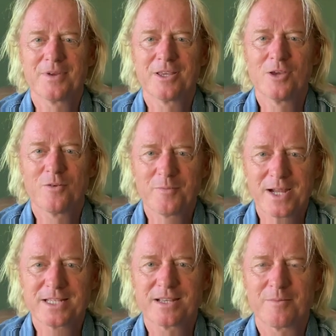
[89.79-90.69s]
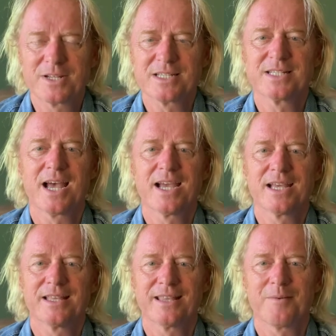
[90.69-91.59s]
you have made somebody's
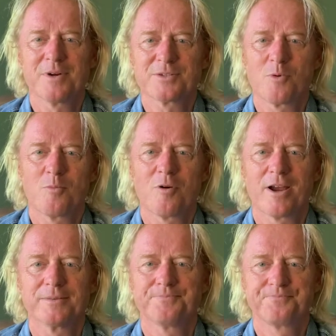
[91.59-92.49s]
day that much more bright.